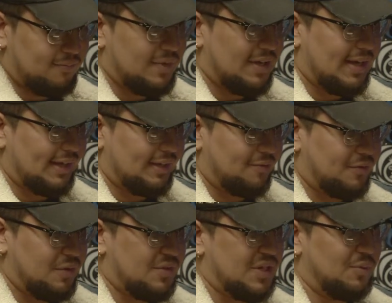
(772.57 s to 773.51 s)
like
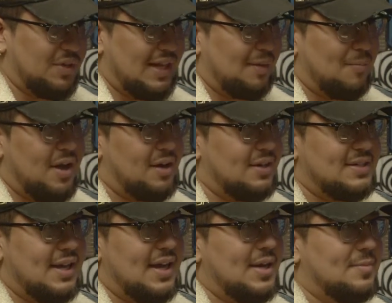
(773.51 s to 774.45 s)
fuse it with like modern
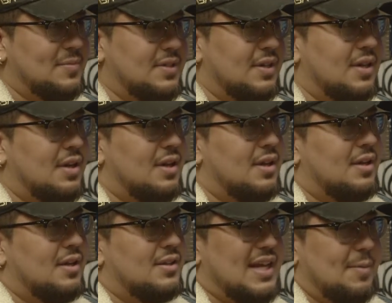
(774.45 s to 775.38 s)
times
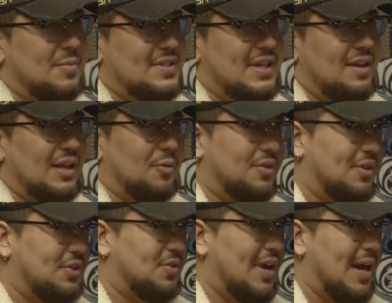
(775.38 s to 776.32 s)
type of sound, like with the
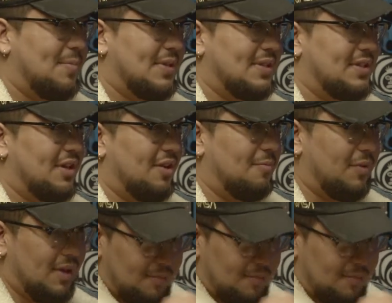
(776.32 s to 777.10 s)
trap and stuff, but